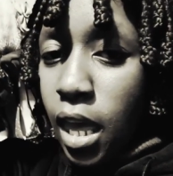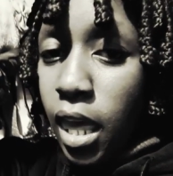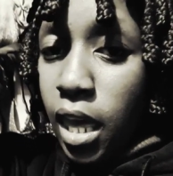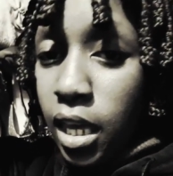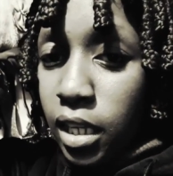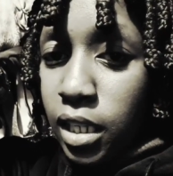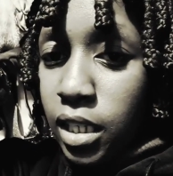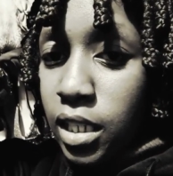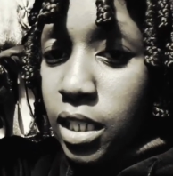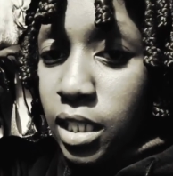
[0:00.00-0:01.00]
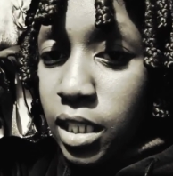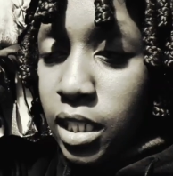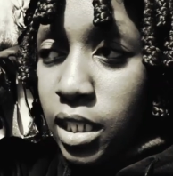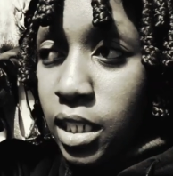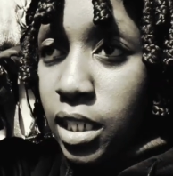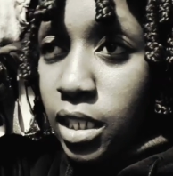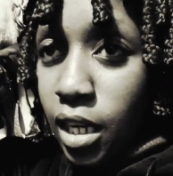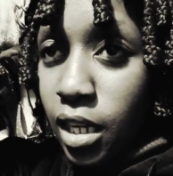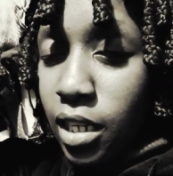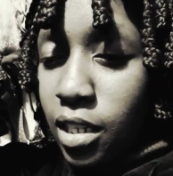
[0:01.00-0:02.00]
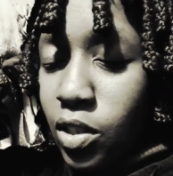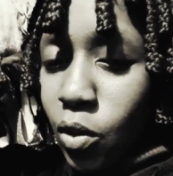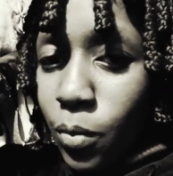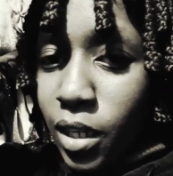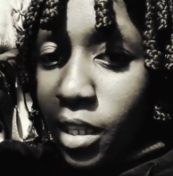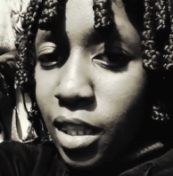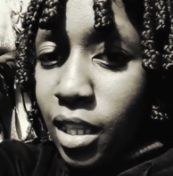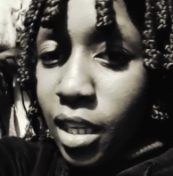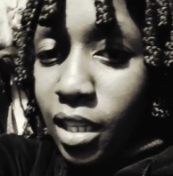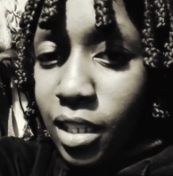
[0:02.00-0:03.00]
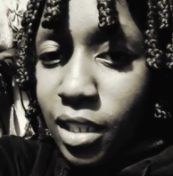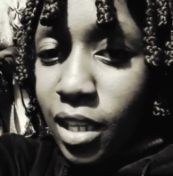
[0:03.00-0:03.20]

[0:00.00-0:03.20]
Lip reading: I did so many things.